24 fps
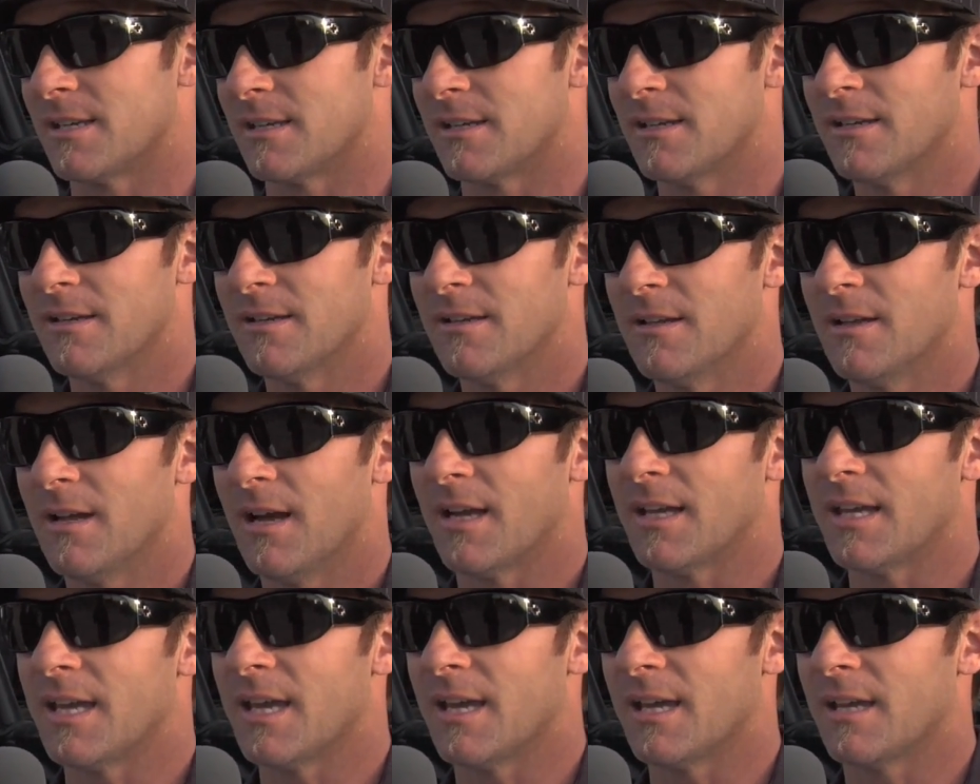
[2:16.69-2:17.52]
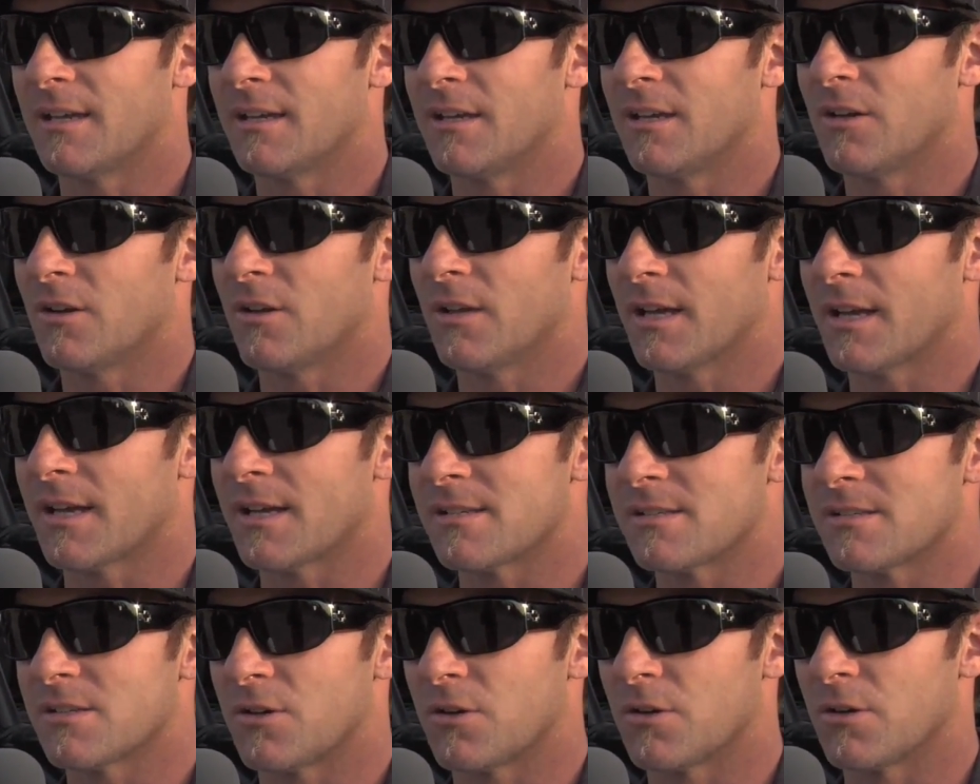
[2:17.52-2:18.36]
And again, you know, like
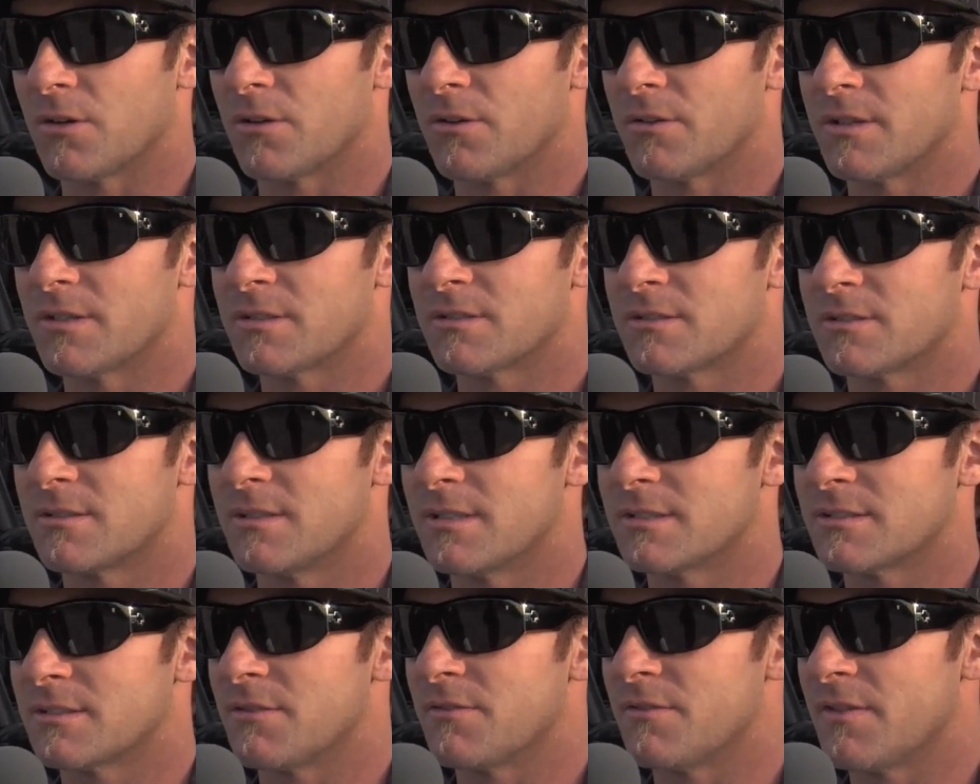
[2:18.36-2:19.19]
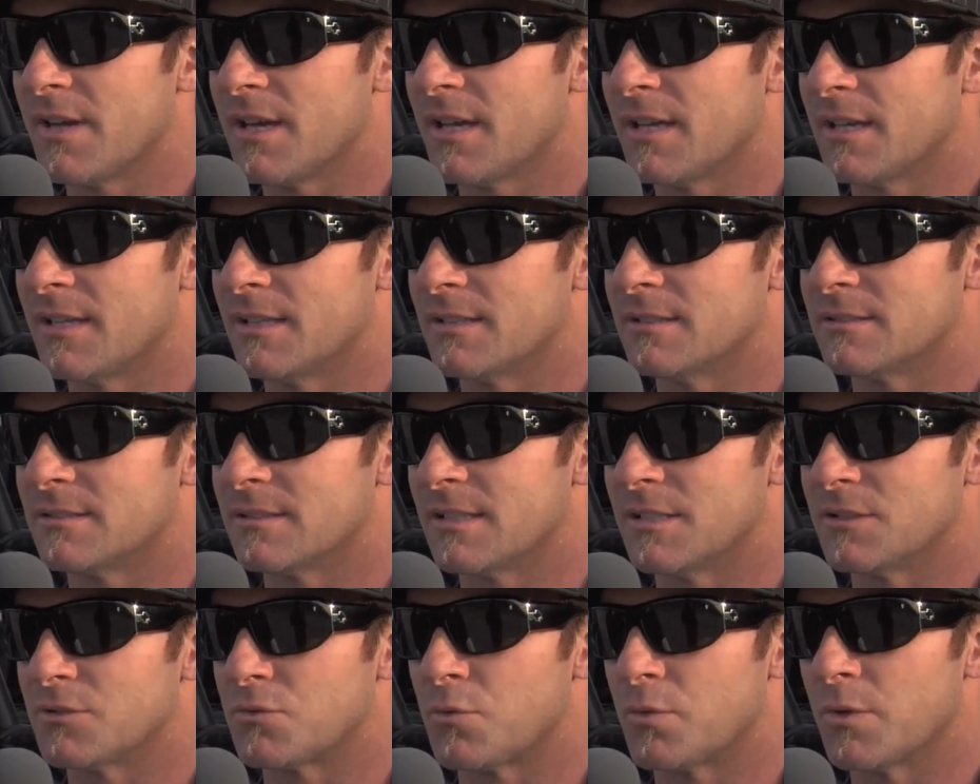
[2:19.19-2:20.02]
I said earlier, this, this event is,
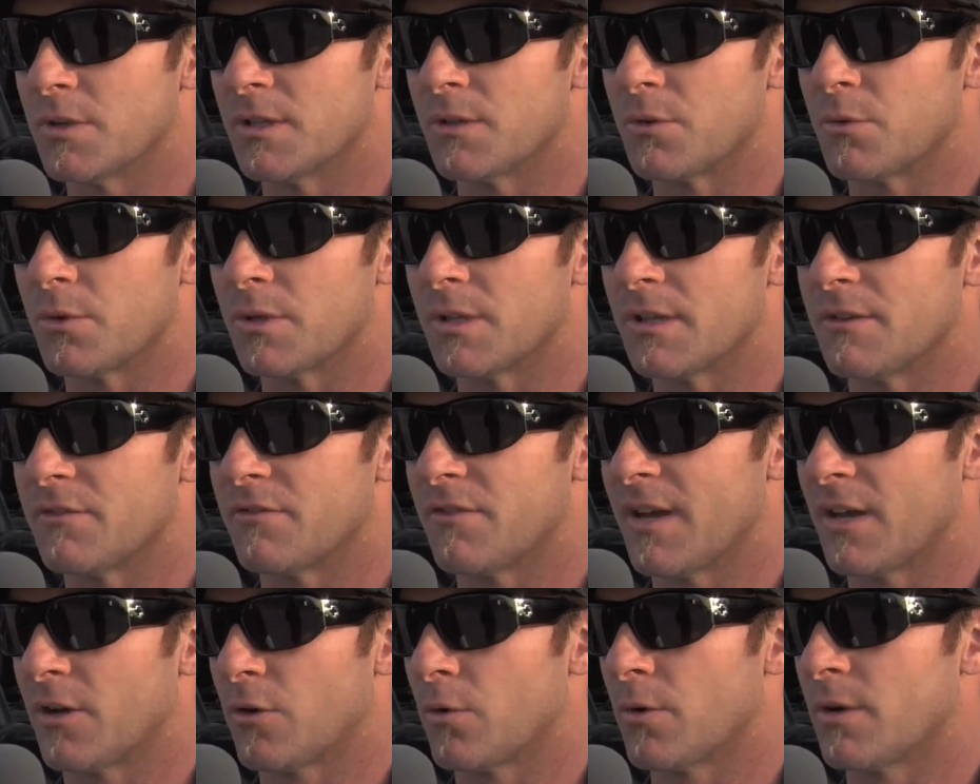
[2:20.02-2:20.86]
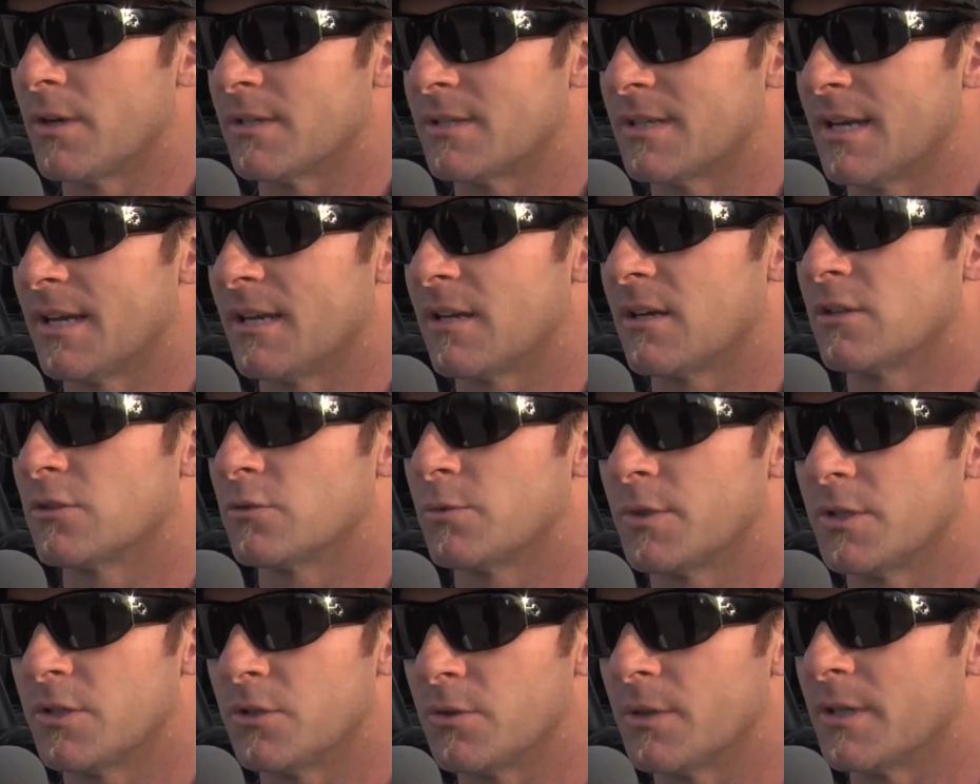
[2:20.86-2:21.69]
is really, really fan orientated because
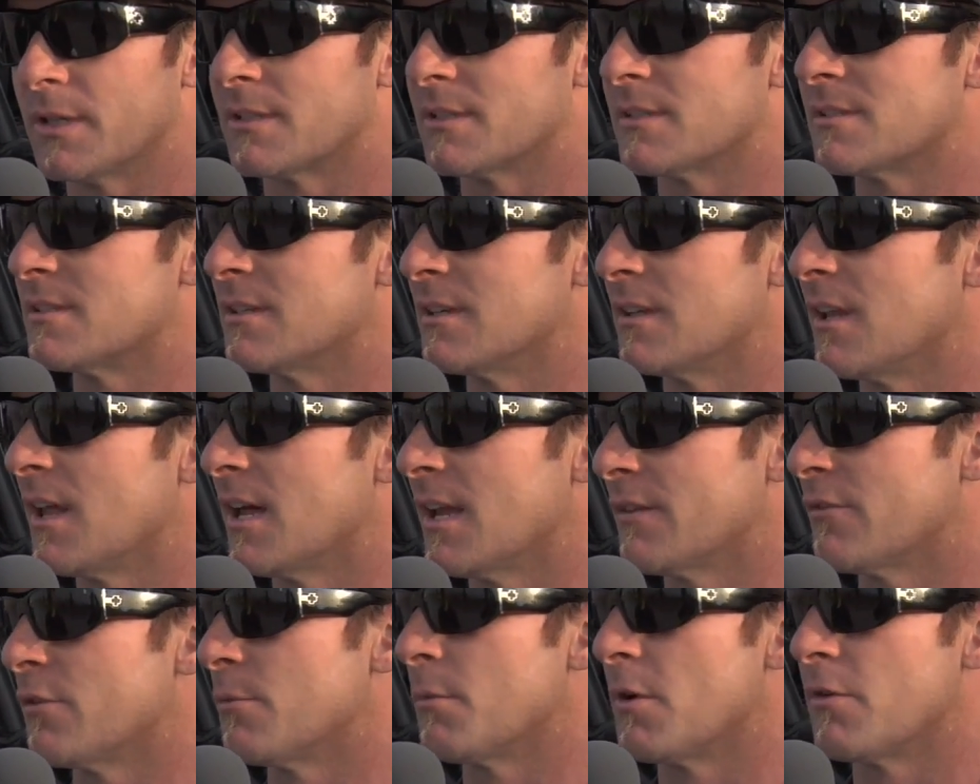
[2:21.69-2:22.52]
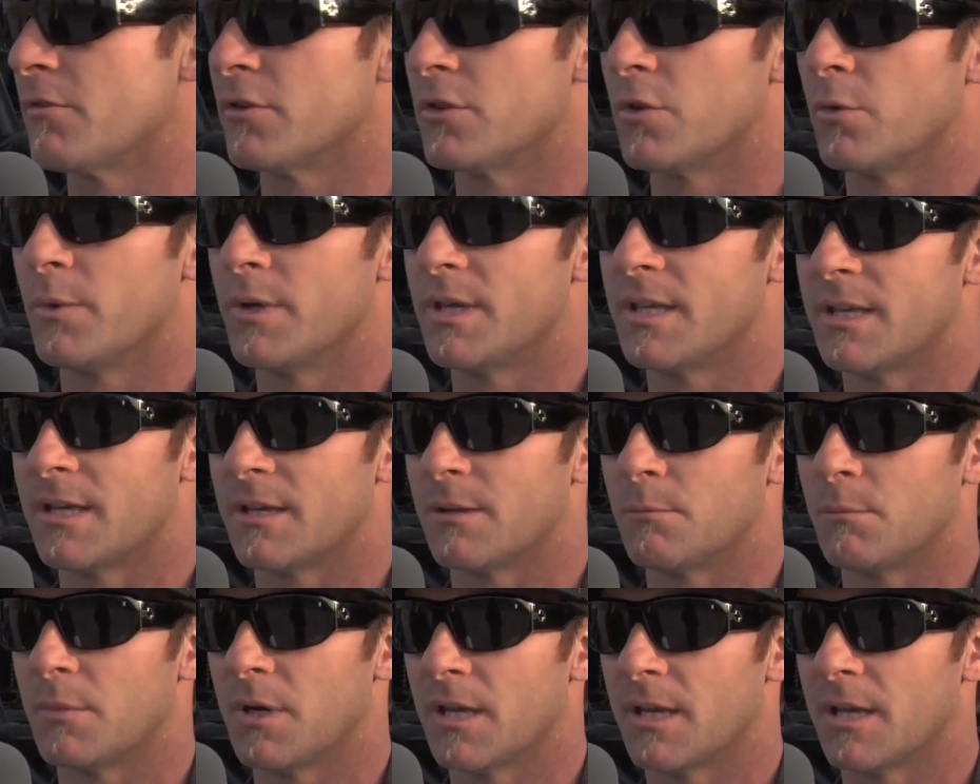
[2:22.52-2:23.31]
we do get to see a lot of them over the weekend.